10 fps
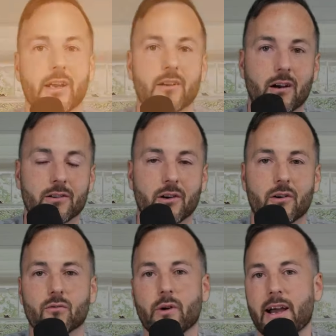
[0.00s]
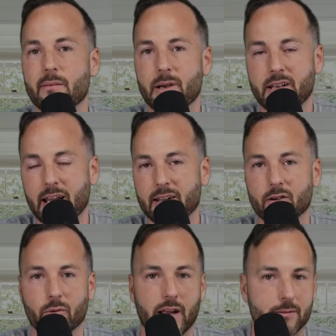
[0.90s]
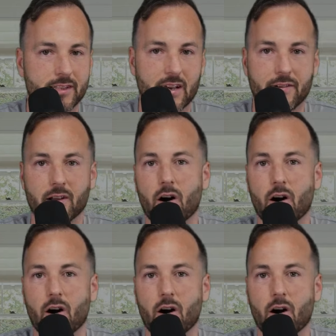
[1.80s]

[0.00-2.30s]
Cardone, Ryan Pineda, Graham Stephan,